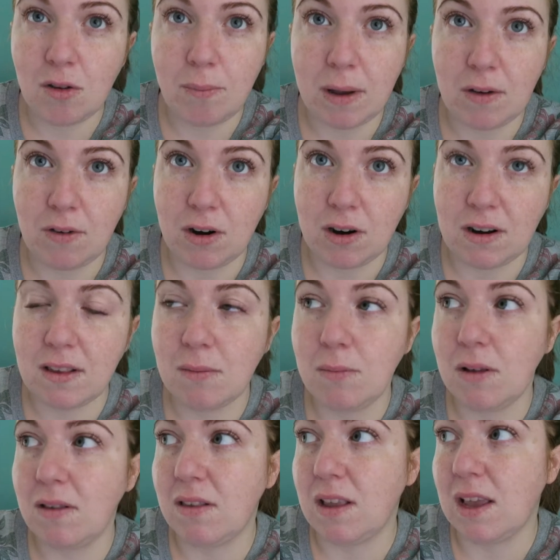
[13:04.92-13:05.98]
to pay for
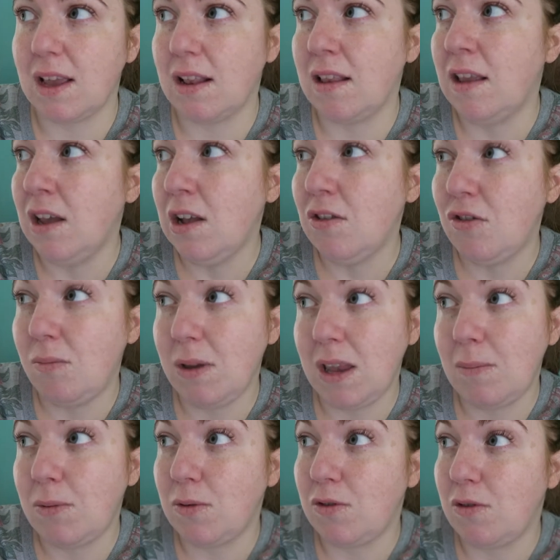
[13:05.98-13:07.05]
Christmas and to
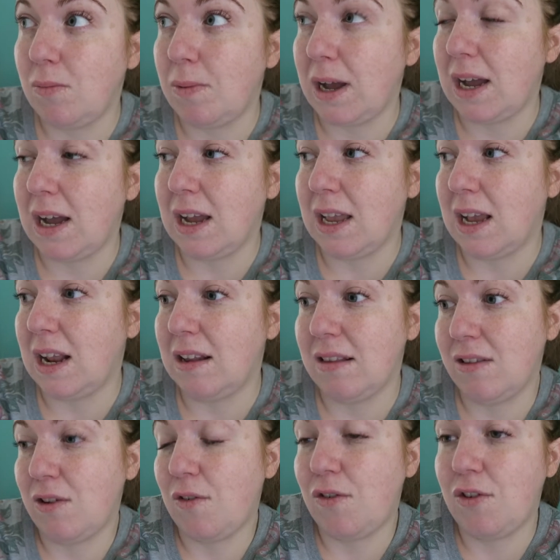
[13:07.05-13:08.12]
be able to buy
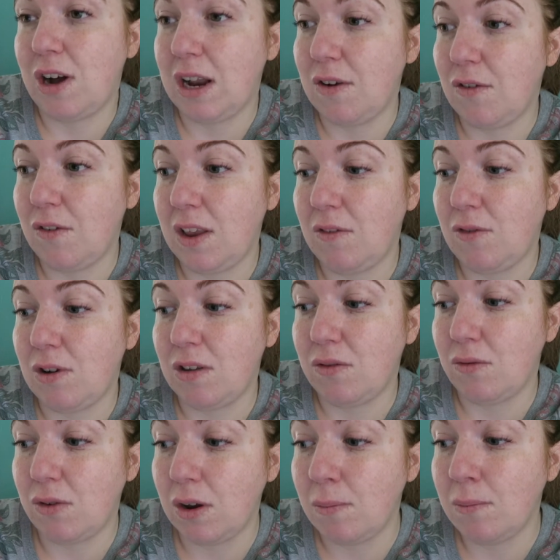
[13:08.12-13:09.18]
stuff for Alfie, for
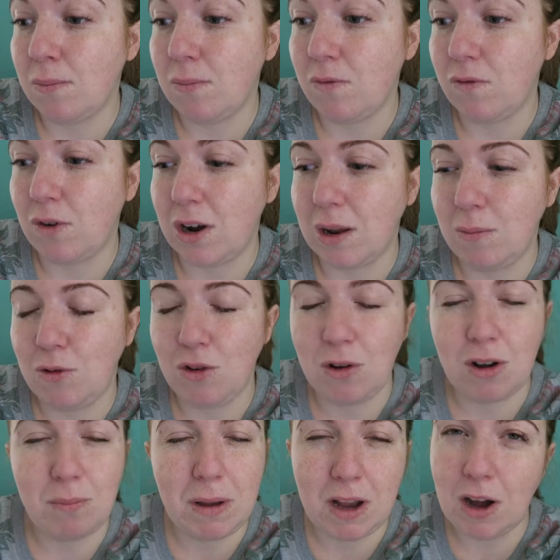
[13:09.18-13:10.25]
his room, for him to
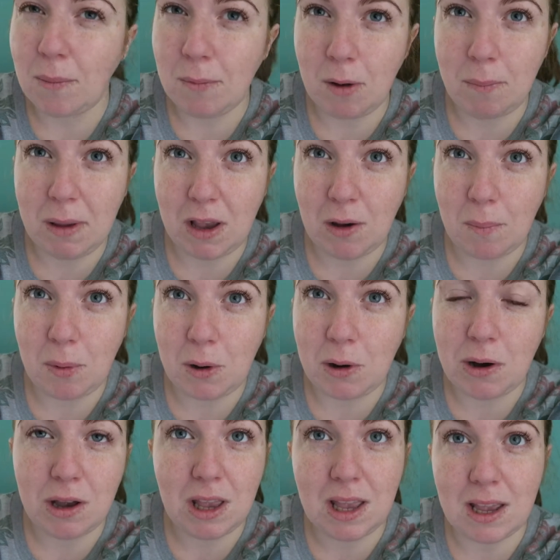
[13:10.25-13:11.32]
become a bigger
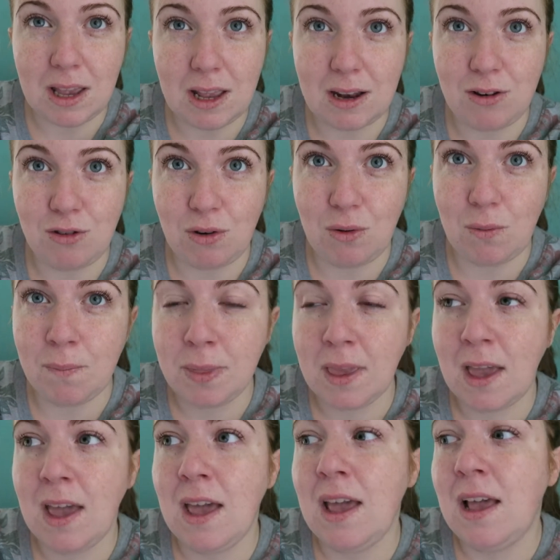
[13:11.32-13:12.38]
boy. And you know,
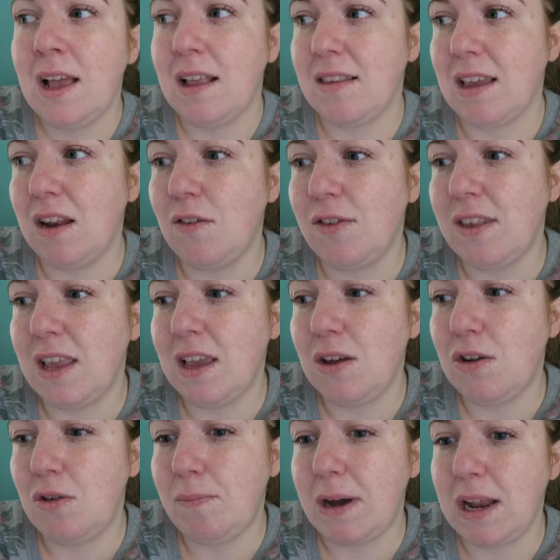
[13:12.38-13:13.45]
it's kind of
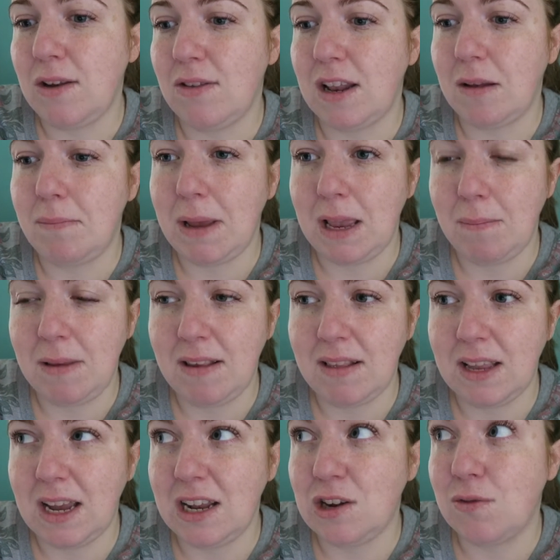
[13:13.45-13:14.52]
saying goodbye to that baby
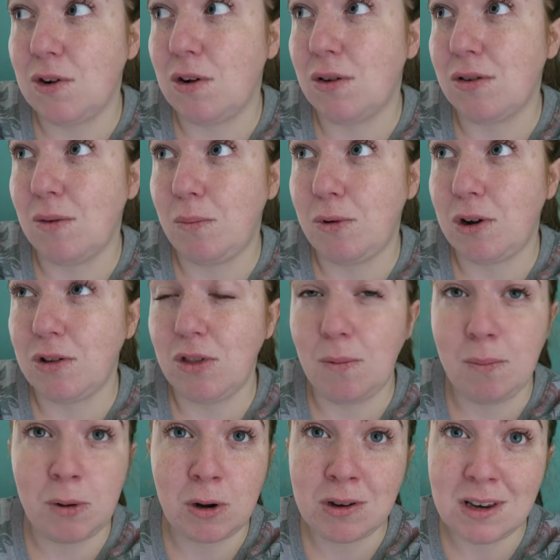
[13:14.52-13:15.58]
stage. We also brought
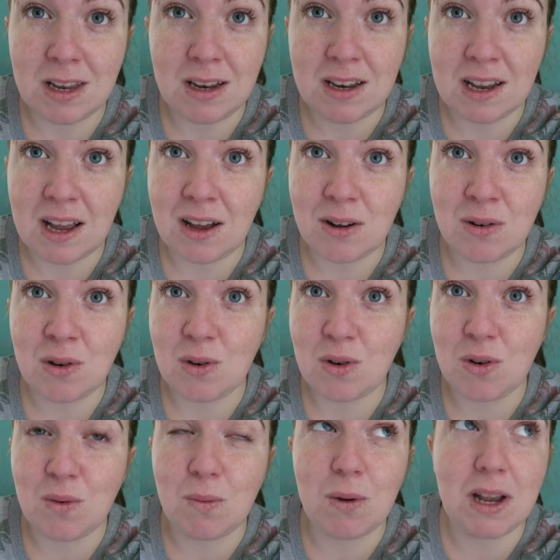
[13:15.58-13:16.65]
the potty down.
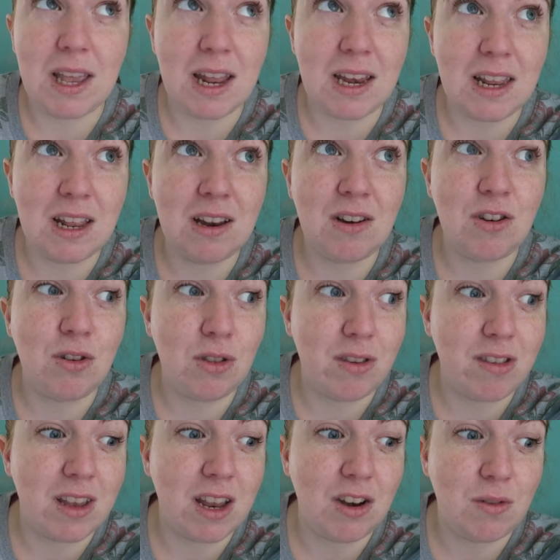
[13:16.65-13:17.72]
You know, we're getting to the
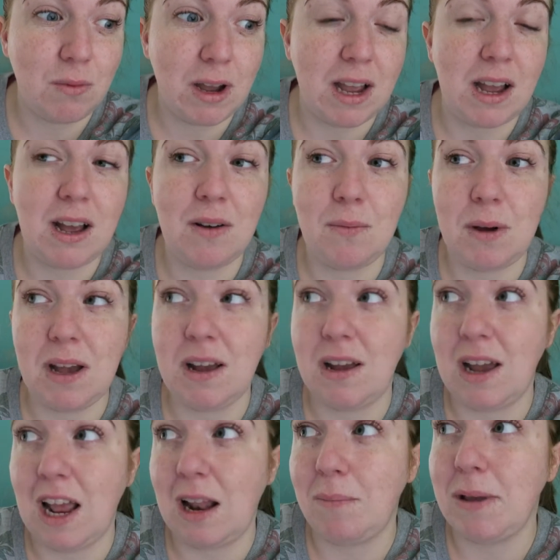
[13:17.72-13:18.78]
stage where we're
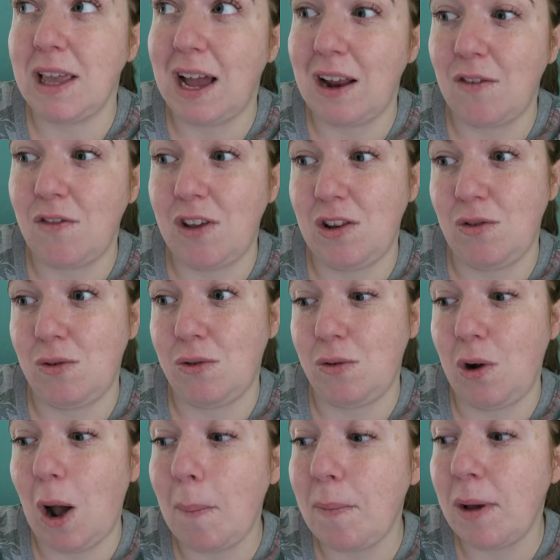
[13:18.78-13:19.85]
helping Alfie to
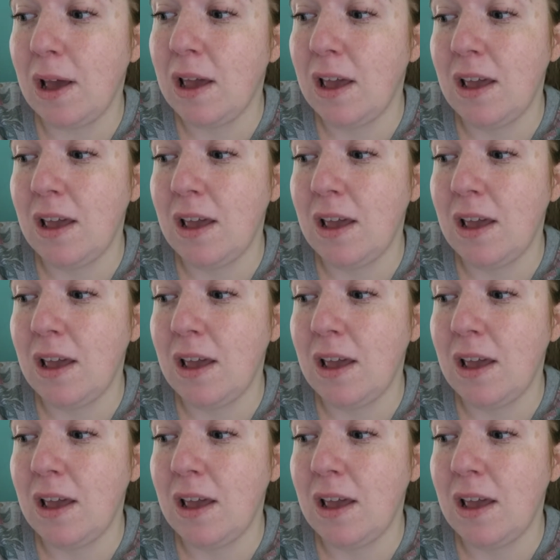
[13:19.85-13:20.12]
grow up.